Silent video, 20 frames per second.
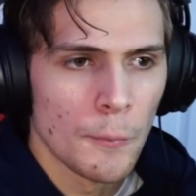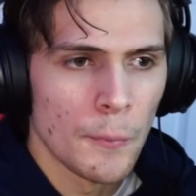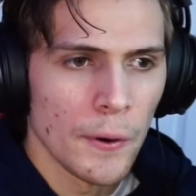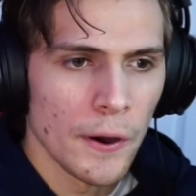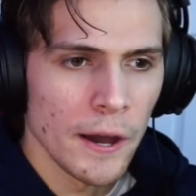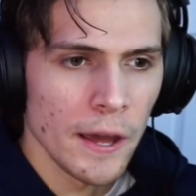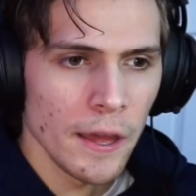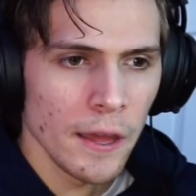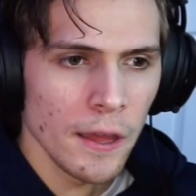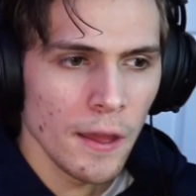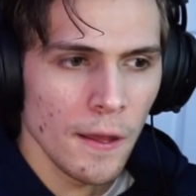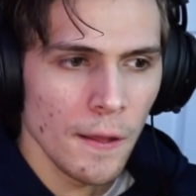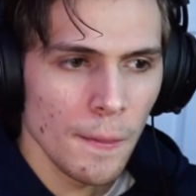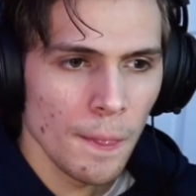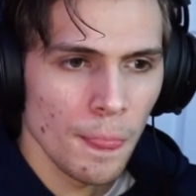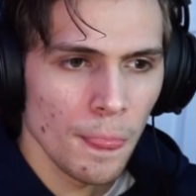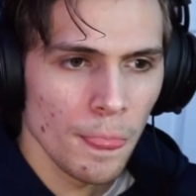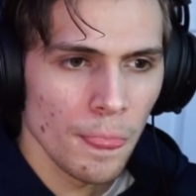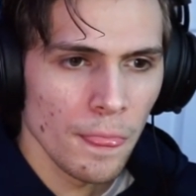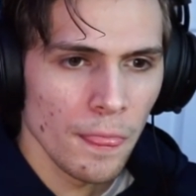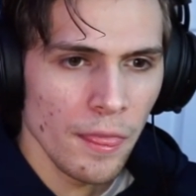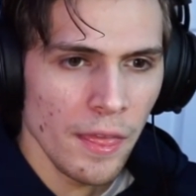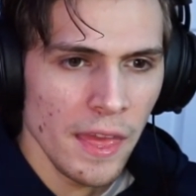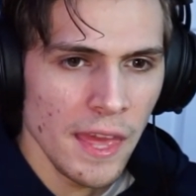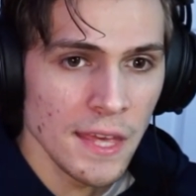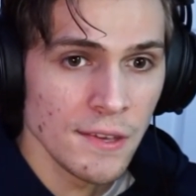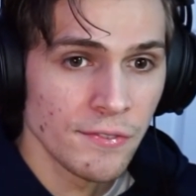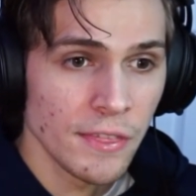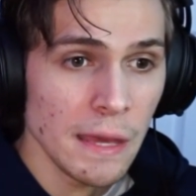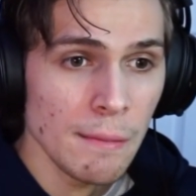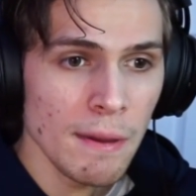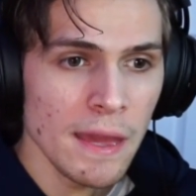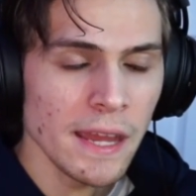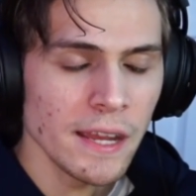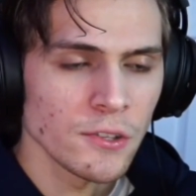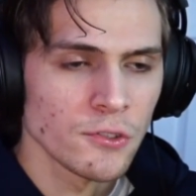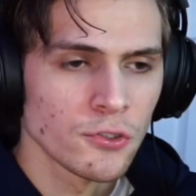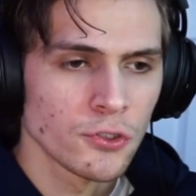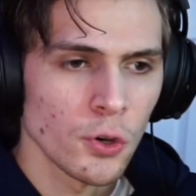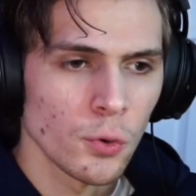But if they
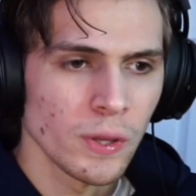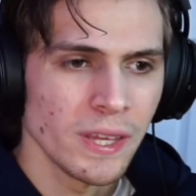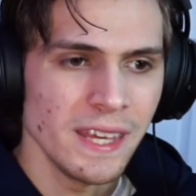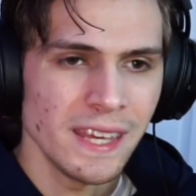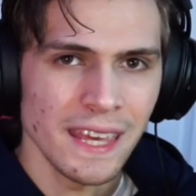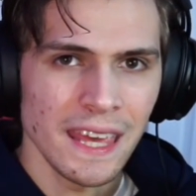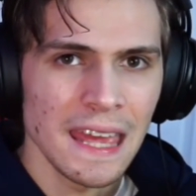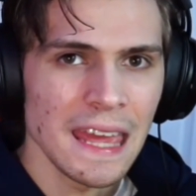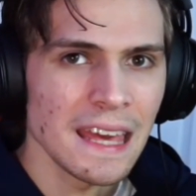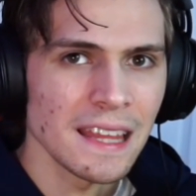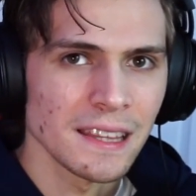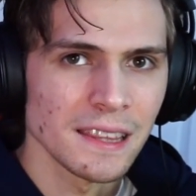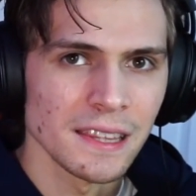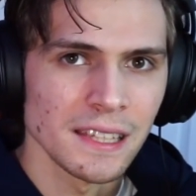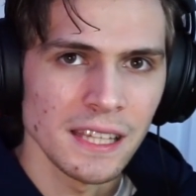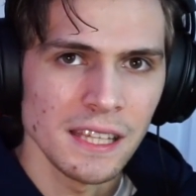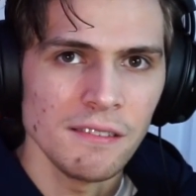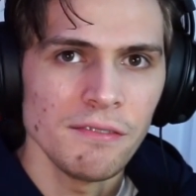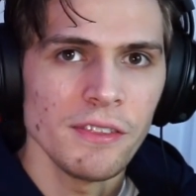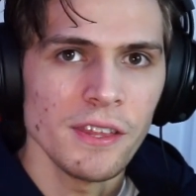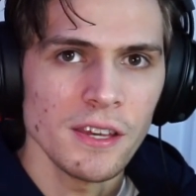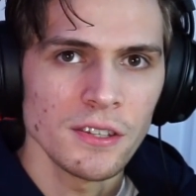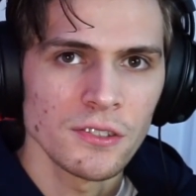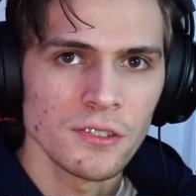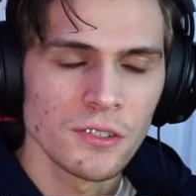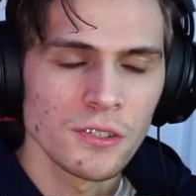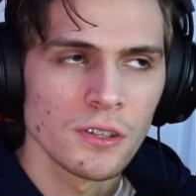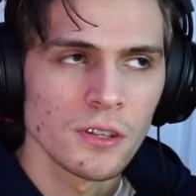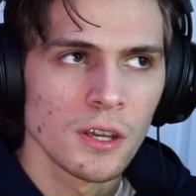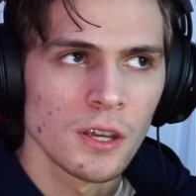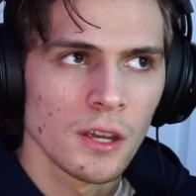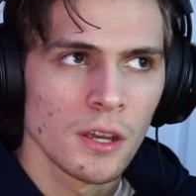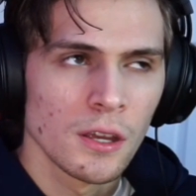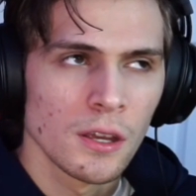make it so he can't leave this,